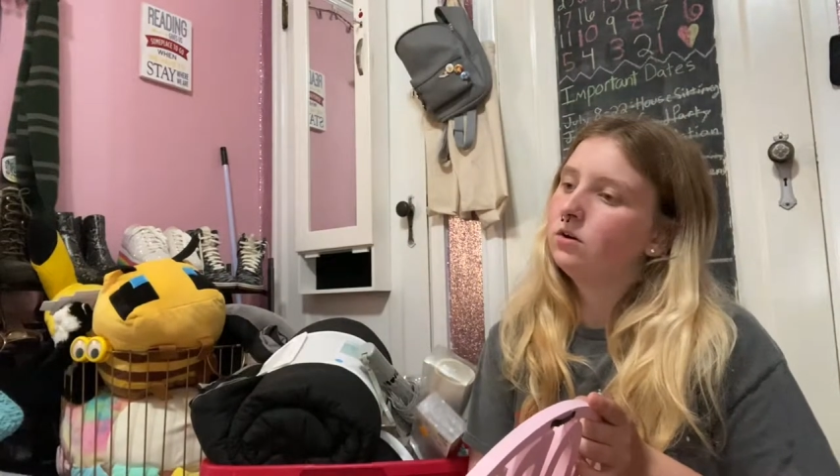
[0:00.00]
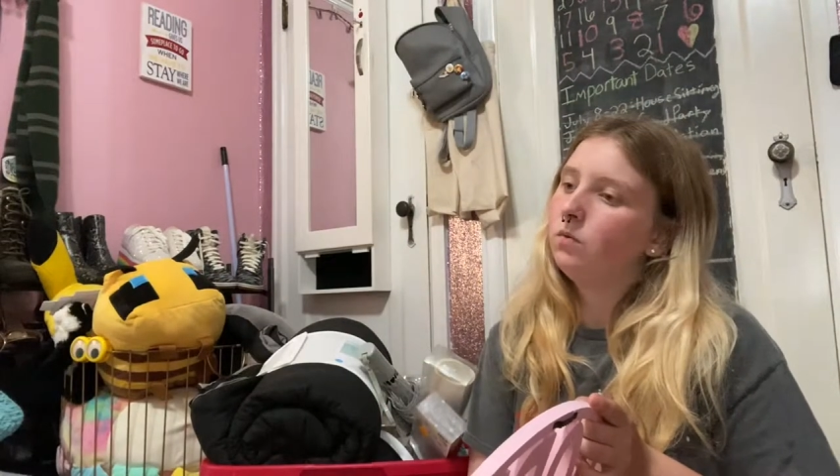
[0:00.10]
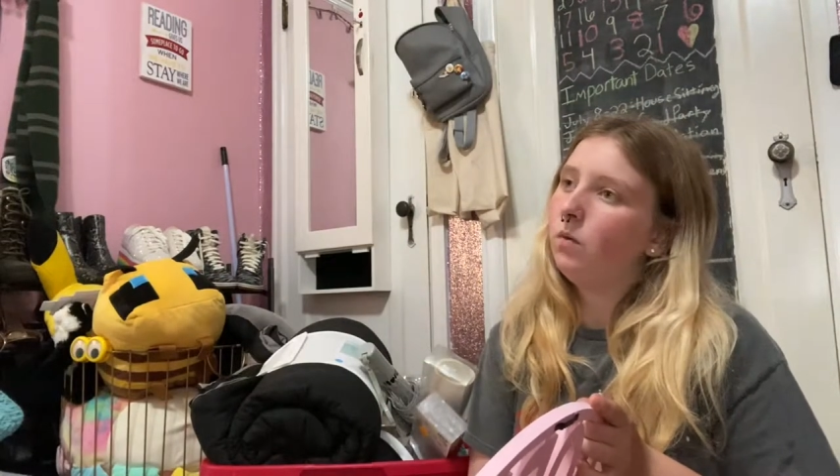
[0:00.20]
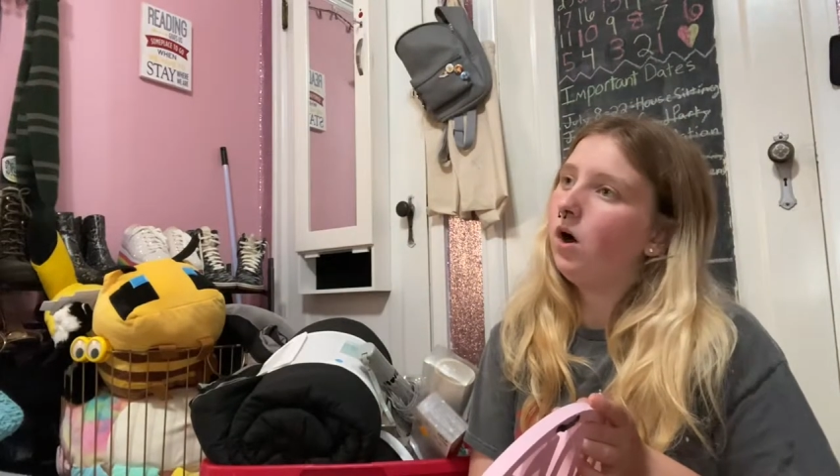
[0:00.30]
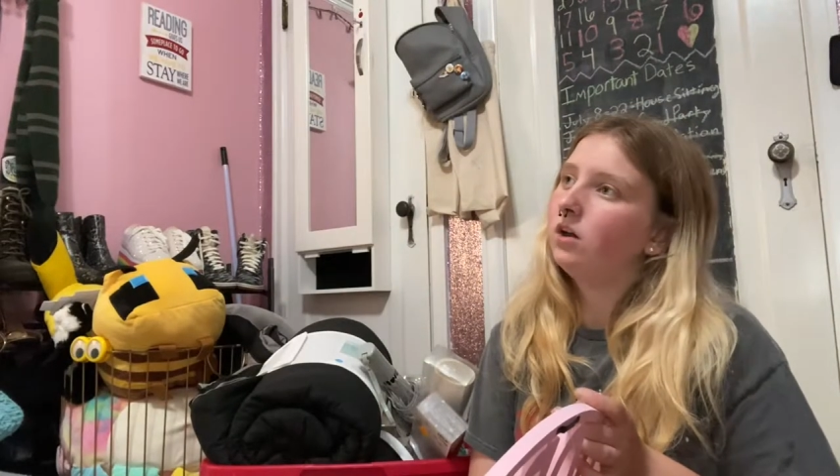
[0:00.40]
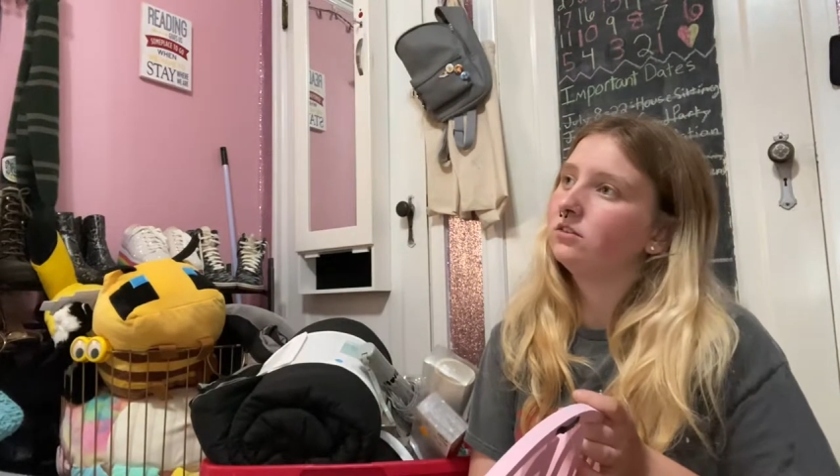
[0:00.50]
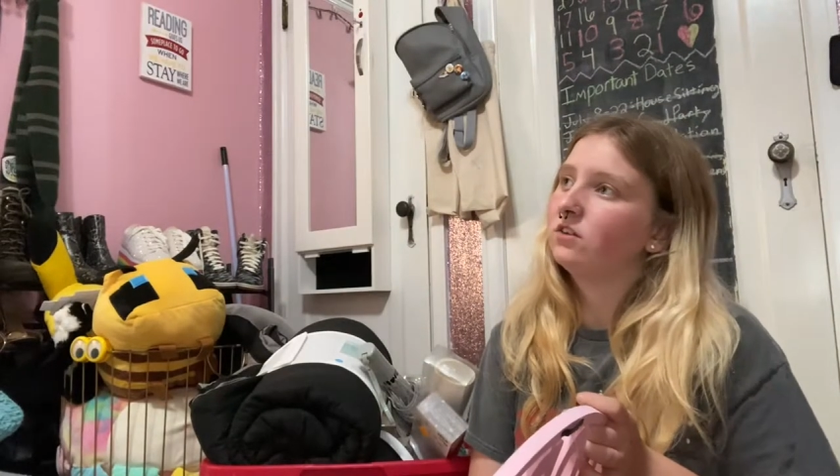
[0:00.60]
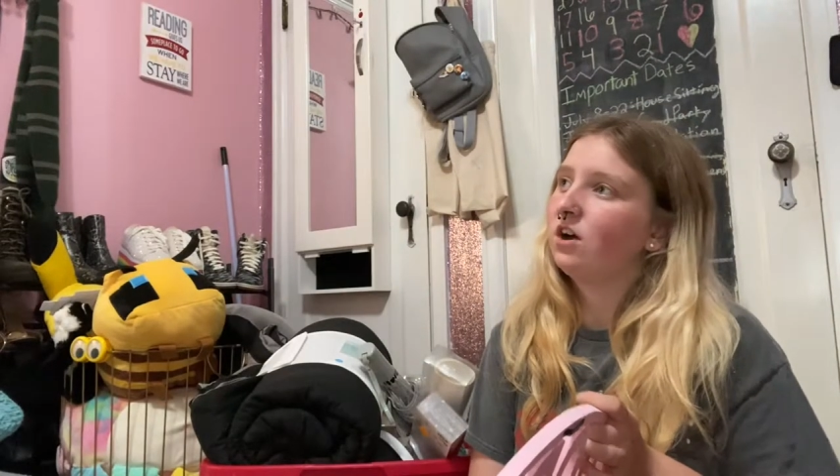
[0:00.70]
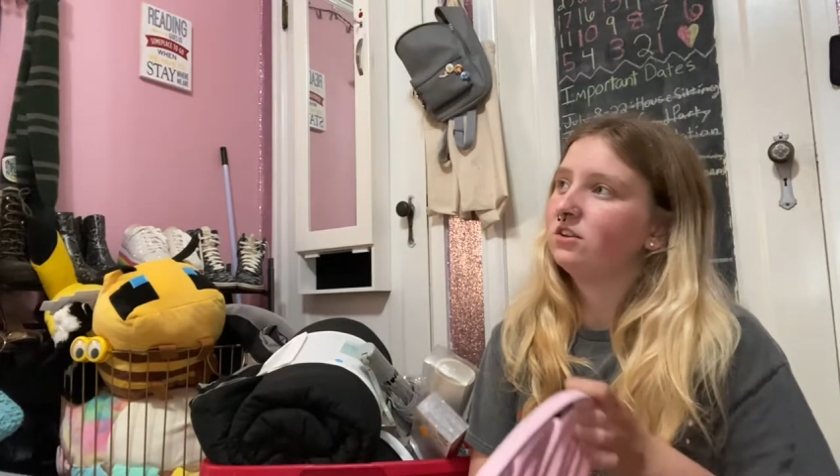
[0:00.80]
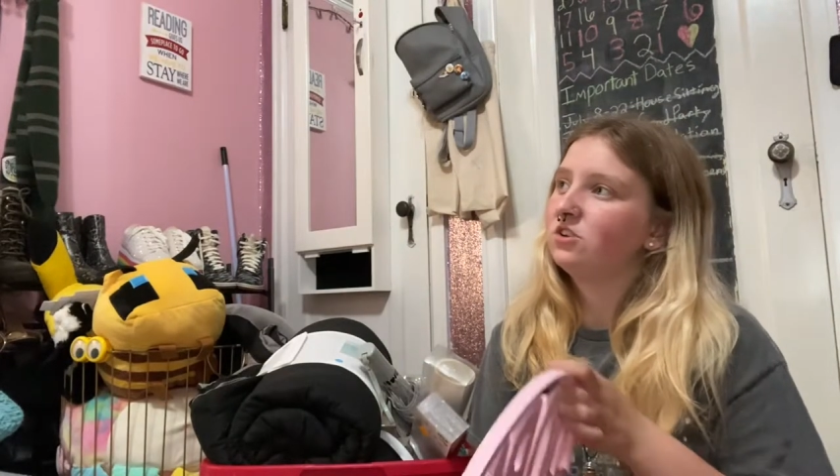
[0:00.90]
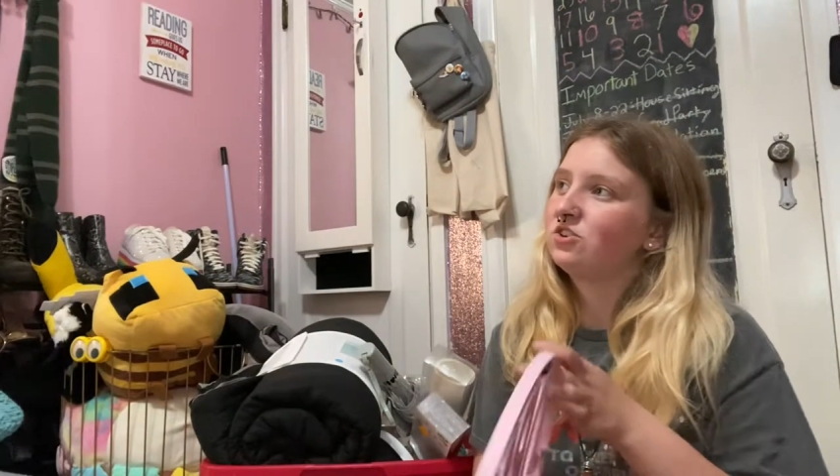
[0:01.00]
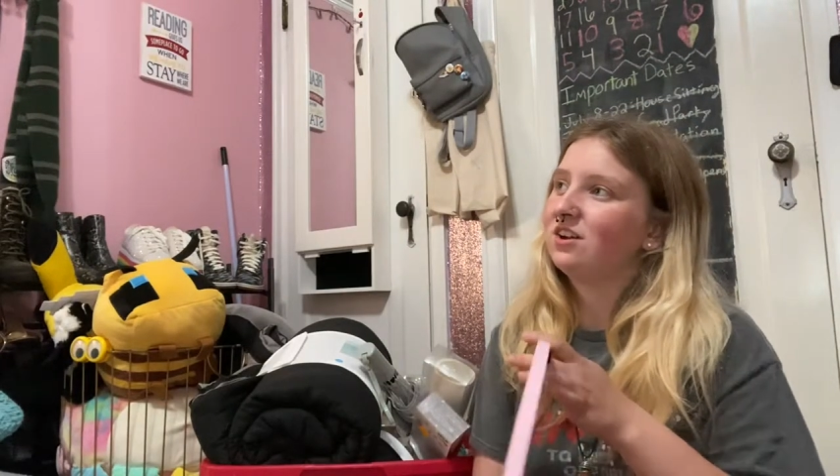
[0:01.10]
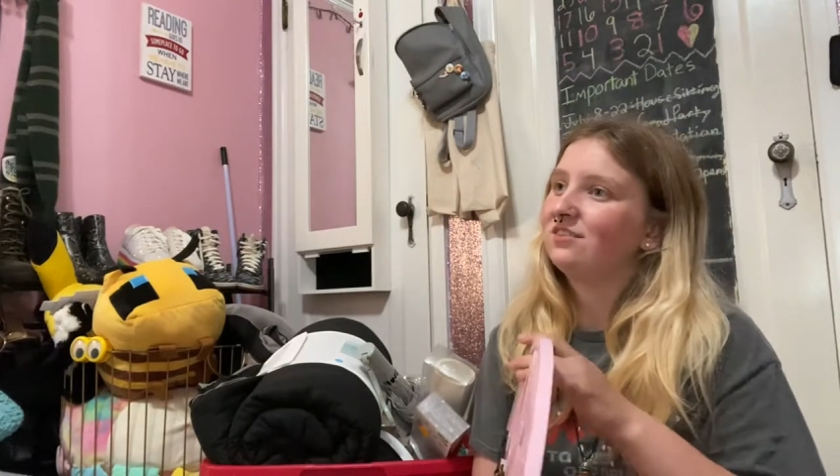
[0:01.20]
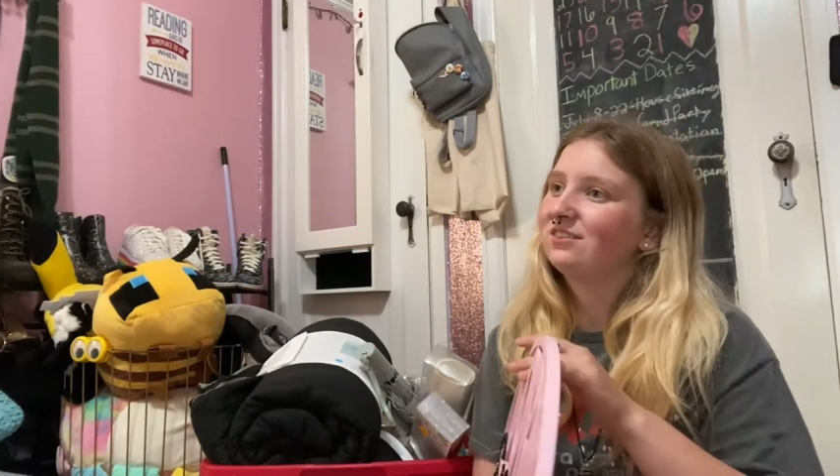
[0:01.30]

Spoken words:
wall of college stuff.